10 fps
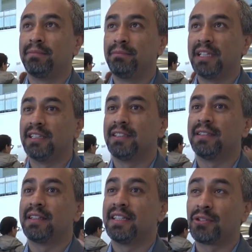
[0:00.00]
build
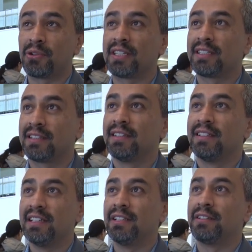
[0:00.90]
the trust
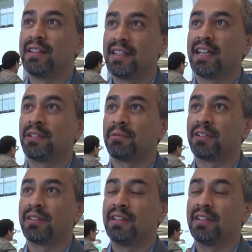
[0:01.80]
into the network.